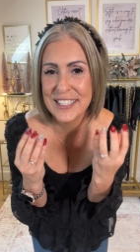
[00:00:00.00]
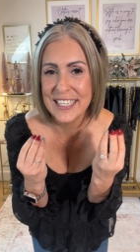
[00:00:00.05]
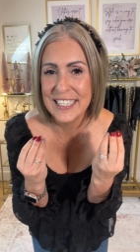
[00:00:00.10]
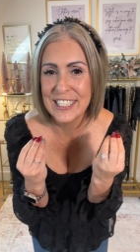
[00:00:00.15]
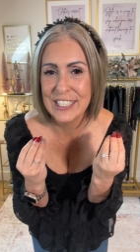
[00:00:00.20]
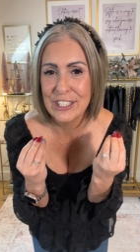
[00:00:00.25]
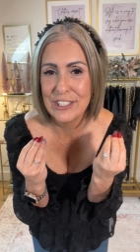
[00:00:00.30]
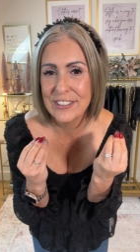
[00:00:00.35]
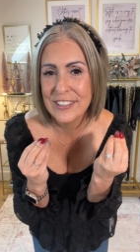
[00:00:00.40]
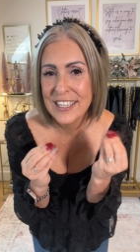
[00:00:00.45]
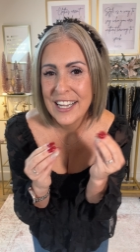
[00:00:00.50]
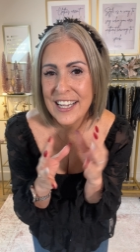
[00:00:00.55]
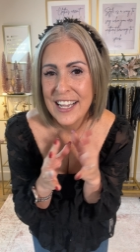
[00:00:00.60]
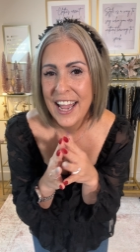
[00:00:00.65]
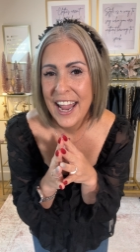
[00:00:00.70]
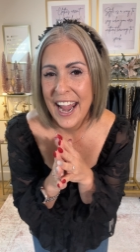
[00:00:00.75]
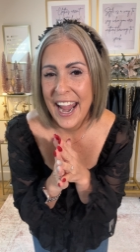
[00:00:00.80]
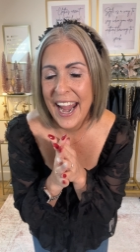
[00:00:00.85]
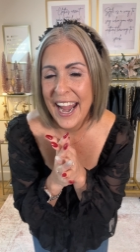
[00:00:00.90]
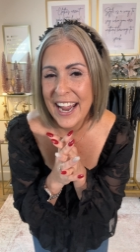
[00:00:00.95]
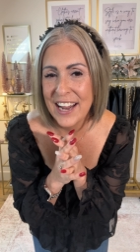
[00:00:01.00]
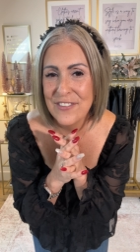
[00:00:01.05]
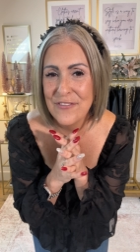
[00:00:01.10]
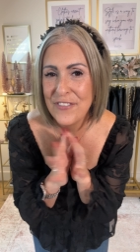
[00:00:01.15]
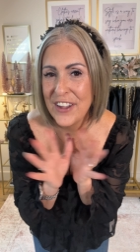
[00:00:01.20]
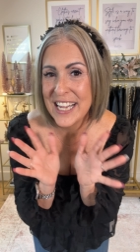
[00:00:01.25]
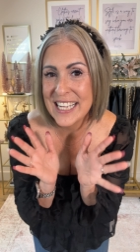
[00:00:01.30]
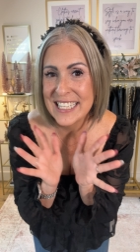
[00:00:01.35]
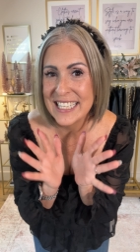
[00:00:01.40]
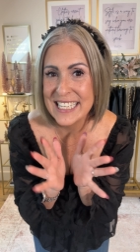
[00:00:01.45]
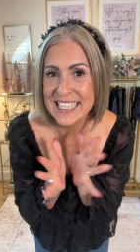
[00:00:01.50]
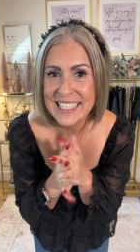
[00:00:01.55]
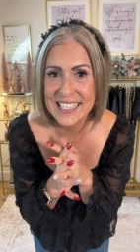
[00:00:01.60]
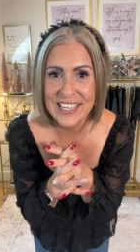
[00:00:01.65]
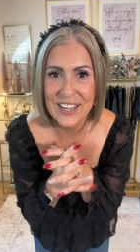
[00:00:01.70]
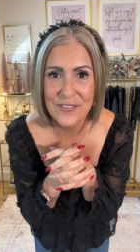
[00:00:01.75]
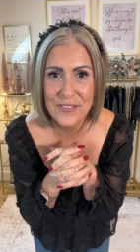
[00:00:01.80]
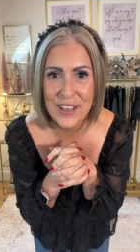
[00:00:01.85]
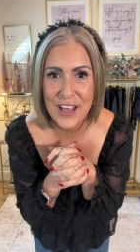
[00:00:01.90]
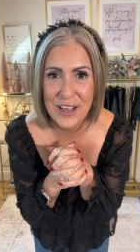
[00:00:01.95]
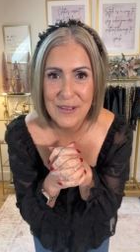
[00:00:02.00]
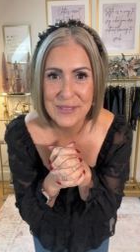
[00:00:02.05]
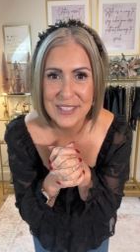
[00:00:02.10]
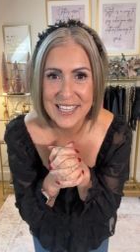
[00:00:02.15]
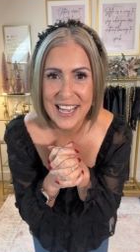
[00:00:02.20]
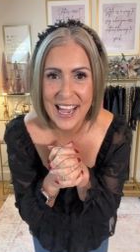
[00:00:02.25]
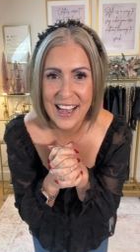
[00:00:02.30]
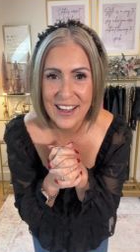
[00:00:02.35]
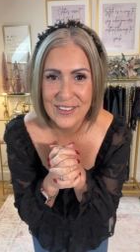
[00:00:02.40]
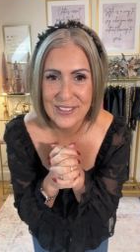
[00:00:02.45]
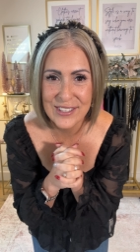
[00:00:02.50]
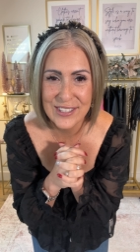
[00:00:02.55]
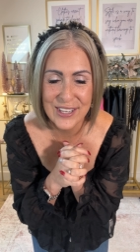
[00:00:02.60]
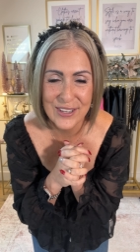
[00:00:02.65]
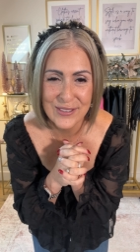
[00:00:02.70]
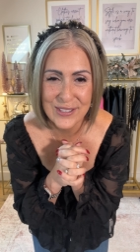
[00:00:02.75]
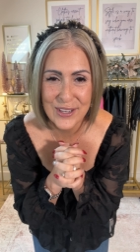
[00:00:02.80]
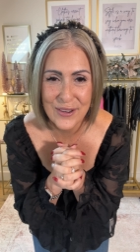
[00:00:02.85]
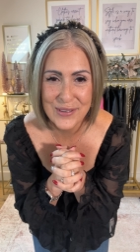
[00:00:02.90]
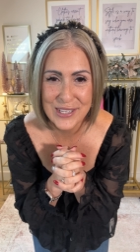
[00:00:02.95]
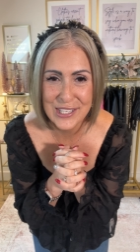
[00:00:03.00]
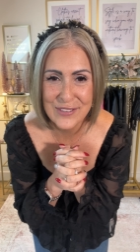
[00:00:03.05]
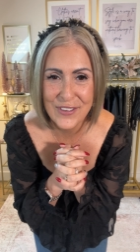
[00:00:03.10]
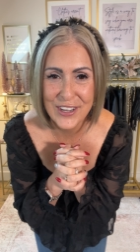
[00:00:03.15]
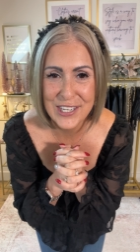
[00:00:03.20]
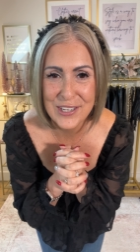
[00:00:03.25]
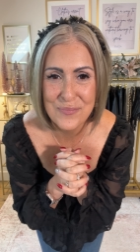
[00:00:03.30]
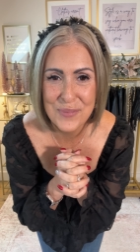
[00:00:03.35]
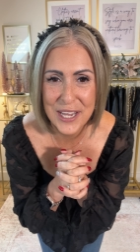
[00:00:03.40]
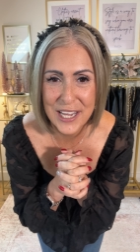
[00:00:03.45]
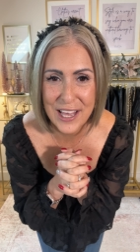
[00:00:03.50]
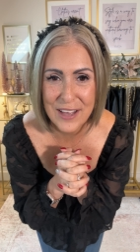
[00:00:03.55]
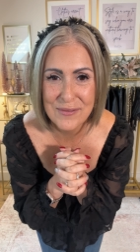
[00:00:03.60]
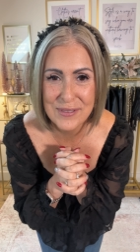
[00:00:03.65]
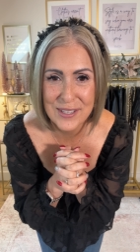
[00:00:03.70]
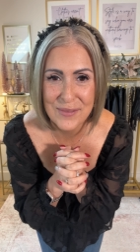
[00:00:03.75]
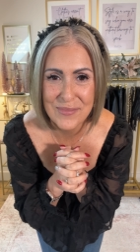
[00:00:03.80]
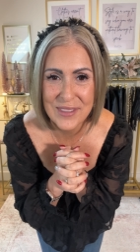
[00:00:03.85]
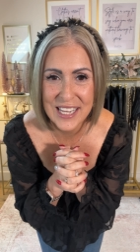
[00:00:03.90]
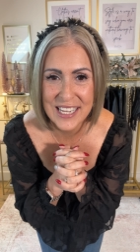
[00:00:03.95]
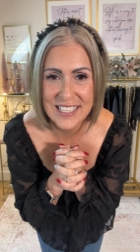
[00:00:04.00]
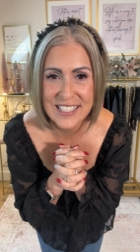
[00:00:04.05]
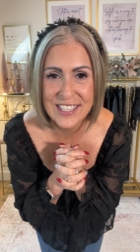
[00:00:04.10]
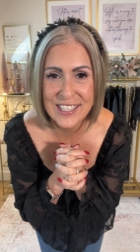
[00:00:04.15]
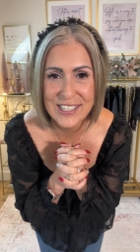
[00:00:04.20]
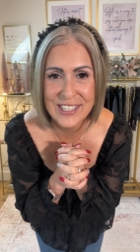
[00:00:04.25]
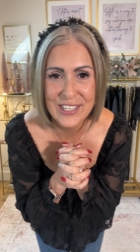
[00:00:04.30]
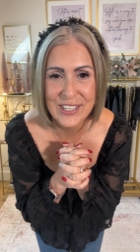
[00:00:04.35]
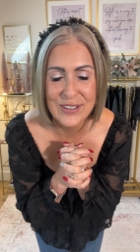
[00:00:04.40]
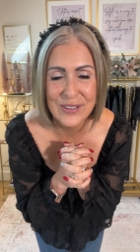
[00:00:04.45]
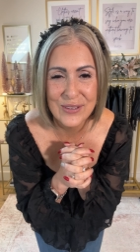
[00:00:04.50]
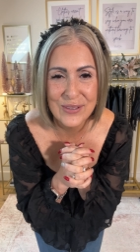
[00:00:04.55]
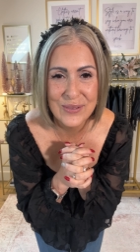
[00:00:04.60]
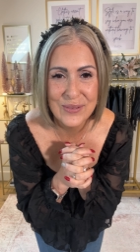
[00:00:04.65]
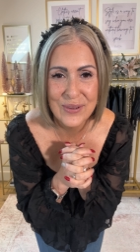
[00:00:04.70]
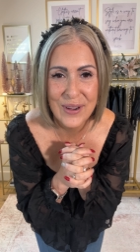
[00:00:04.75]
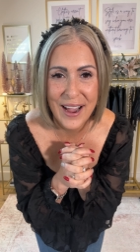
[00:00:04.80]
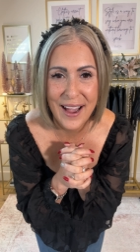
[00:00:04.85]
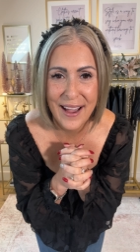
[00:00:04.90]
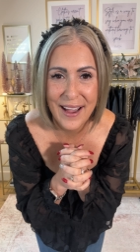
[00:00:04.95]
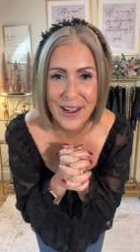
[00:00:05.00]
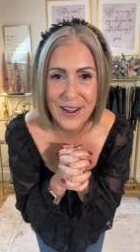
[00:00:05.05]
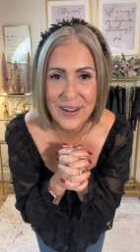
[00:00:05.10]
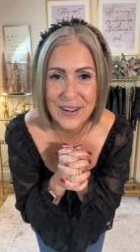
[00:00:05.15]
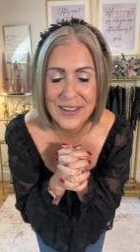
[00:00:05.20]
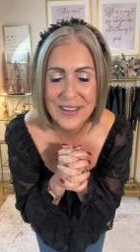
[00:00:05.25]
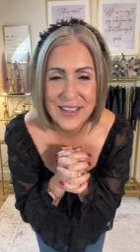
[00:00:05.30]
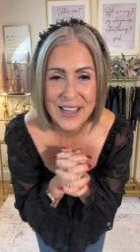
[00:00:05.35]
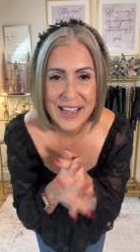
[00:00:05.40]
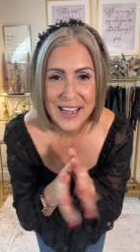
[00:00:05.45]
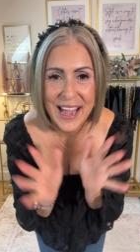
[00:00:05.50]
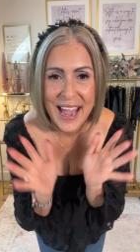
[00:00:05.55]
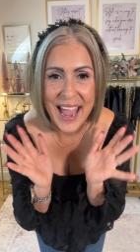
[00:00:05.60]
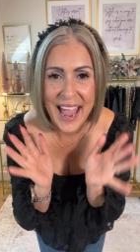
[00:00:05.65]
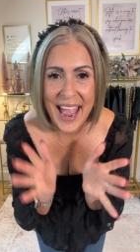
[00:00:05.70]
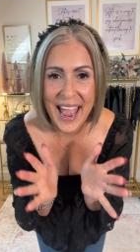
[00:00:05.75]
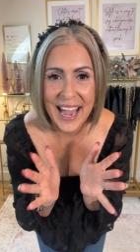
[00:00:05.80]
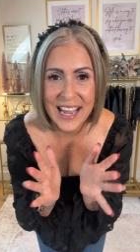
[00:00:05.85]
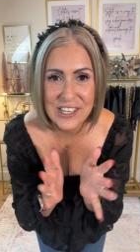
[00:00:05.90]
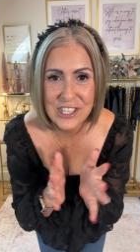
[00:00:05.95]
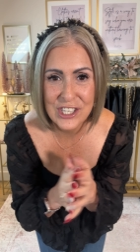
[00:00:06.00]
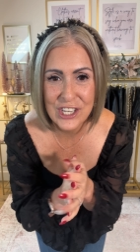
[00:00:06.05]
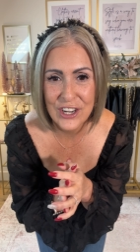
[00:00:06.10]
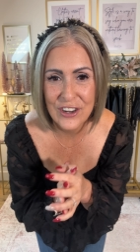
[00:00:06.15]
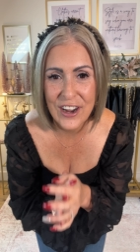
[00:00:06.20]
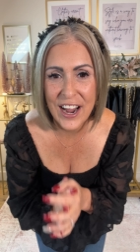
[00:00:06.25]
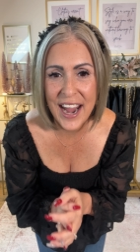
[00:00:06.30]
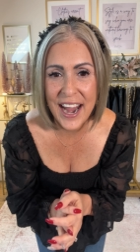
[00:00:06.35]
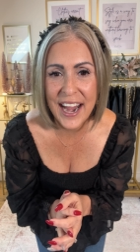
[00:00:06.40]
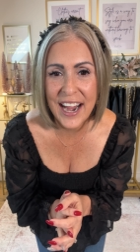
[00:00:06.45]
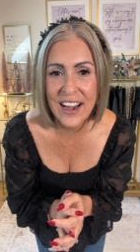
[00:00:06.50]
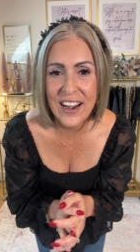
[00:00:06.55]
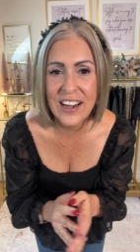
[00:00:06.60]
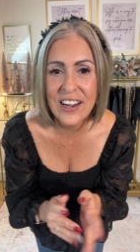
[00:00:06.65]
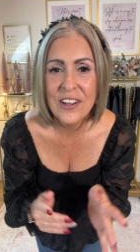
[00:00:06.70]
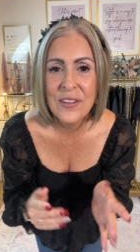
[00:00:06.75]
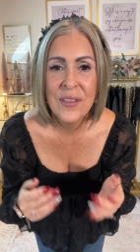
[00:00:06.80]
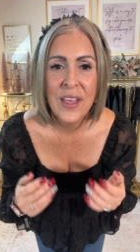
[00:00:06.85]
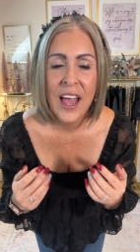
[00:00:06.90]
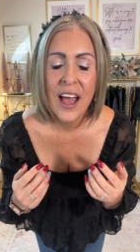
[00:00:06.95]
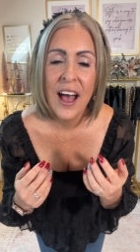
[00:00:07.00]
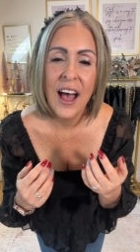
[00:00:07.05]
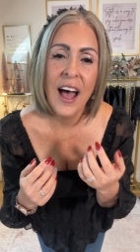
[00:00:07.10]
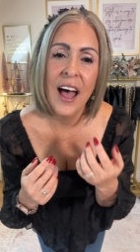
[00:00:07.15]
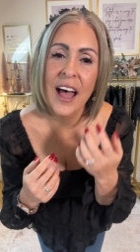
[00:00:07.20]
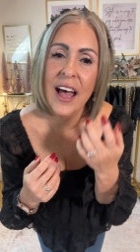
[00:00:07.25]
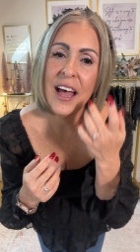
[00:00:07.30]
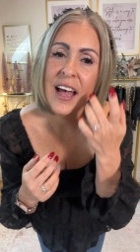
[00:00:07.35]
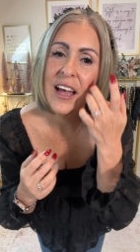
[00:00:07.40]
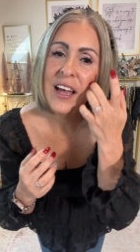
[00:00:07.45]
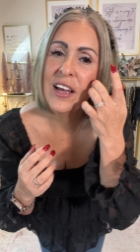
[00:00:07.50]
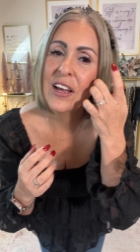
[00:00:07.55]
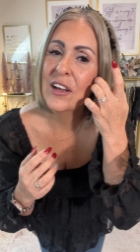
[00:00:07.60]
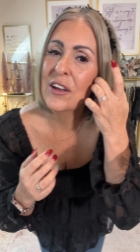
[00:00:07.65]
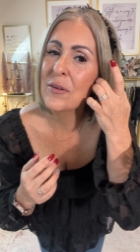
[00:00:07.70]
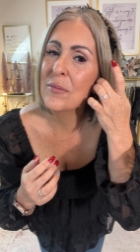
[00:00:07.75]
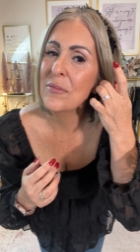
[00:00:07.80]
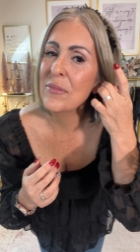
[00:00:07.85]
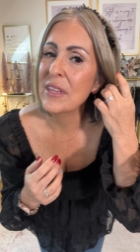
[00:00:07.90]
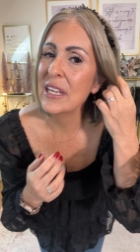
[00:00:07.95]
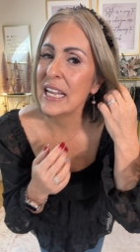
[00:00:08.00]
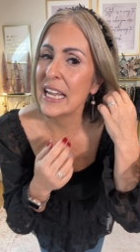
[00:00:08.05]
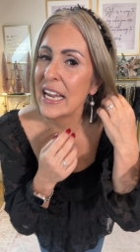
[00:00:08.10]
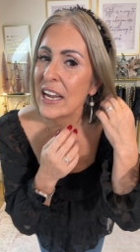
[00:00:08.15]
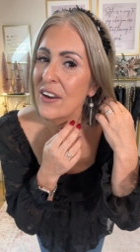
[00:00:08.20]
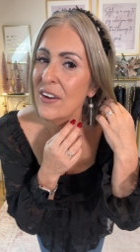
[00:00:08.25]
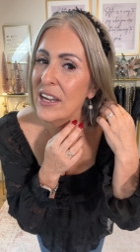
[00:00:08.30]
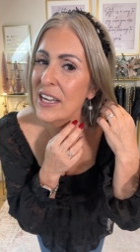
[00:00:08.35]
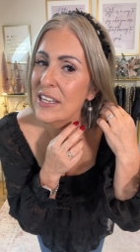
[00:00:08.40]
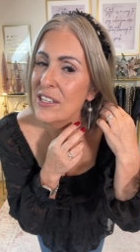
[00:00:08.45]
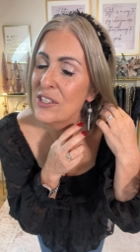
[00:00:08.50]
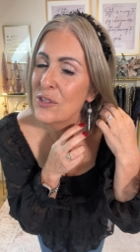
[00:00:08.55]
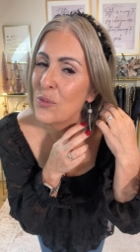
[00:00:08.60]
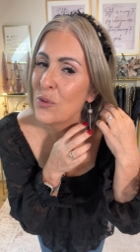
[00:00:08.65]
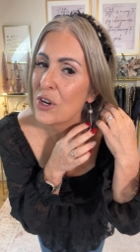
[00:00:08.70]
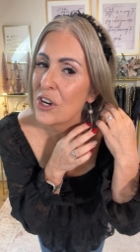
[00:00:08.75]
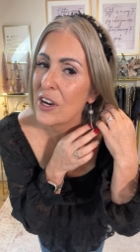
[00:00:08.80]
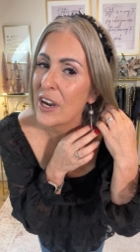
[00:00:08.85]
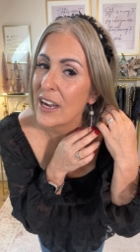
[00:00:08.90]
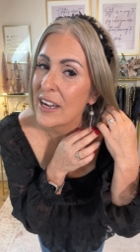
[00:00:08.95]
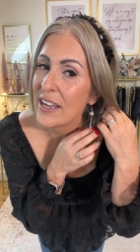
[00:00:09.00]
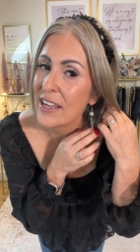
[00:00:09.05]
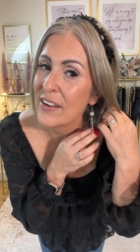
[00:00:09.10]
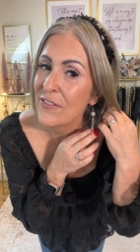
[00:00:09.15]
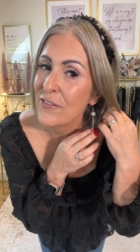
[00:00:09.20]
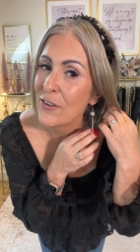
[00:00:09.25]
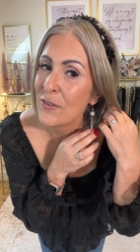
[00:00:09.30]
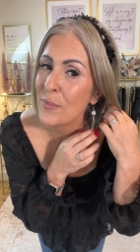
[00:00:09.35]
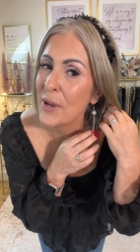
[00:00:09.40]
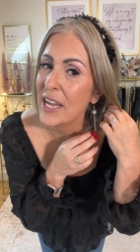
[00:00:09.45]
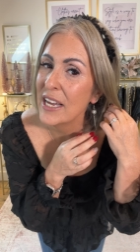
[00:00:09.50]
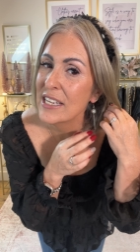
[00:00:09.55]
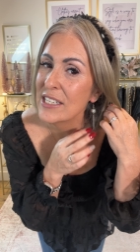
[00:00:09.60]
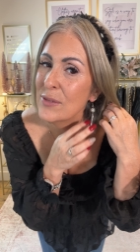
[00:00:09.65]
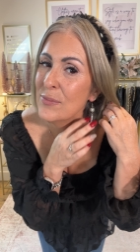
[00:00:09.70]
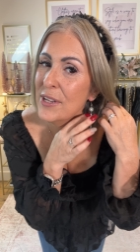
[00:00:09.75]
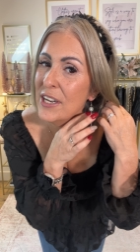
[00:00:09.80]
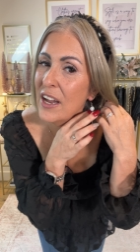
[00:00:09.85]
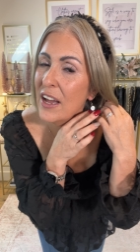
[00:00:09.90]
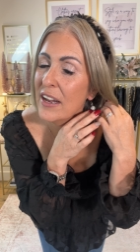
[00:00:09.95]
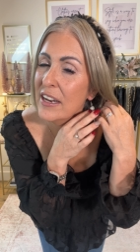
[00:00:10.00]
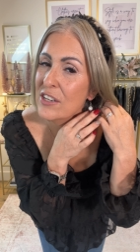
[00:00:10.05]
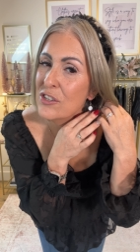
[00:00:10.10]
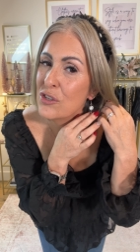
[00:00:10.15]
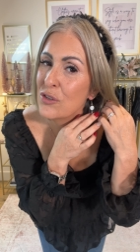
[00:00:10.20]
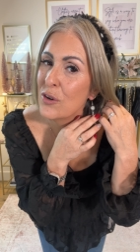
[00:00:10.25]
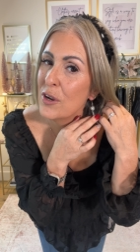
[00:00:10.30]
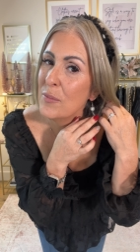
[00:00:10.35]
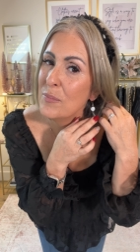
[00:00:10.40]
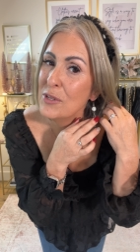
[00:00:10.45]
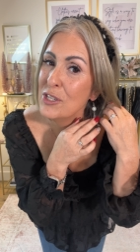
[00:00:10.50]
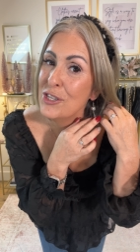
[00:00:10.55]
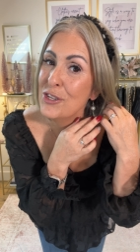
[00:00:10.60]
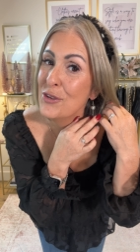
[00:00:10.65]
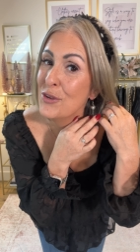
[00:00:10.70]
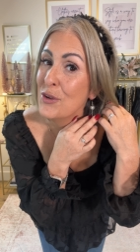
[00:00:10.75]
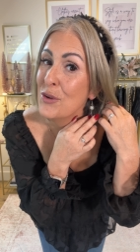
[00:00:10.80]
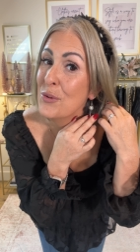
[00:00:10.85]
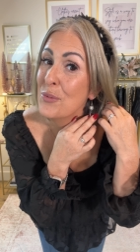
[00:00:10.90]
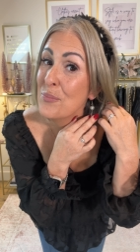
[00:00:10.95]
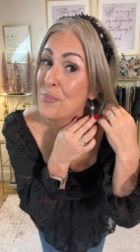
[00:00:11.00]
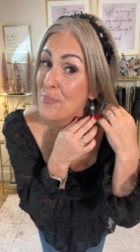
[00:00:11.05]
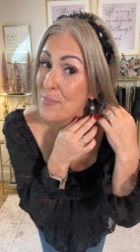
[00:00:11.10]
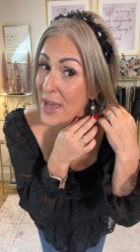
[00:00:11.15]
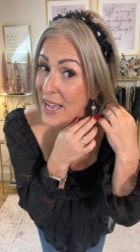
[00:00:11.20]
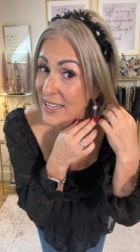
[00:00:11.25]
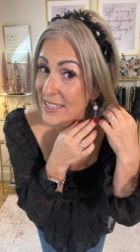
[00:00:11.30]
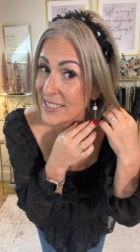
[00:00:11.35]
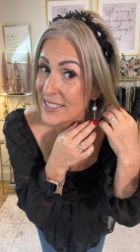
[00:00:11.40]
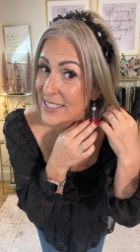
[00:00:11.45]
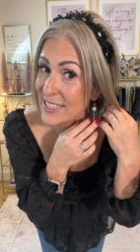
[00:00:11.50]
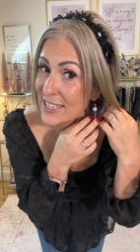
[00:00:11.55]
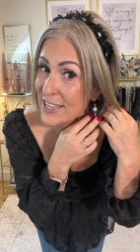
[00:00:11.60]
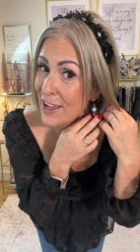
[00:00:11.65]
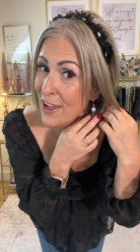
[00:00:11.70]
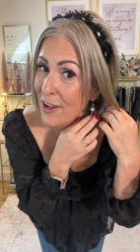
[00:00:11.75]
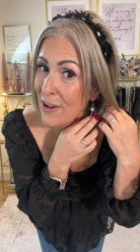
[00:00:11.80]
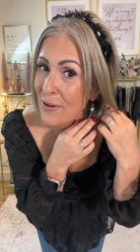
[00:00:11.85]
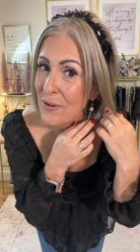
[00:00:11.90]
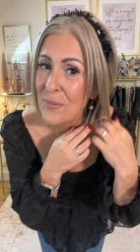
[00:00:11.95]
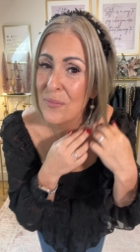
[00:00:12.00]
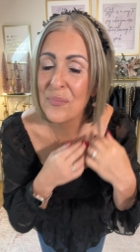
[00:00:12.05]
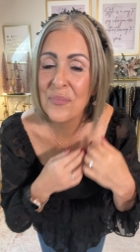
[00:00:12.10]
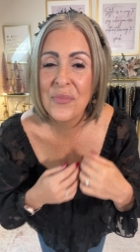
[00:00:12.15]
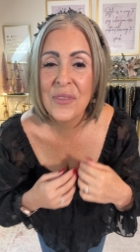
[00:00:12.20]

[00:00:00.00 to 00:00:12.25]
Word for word: and and fancy stuff comes out, so it's always fun to pick up some things to uh, add to your hair. Um, the earrings were a gift from my husband on a trip to Mexico.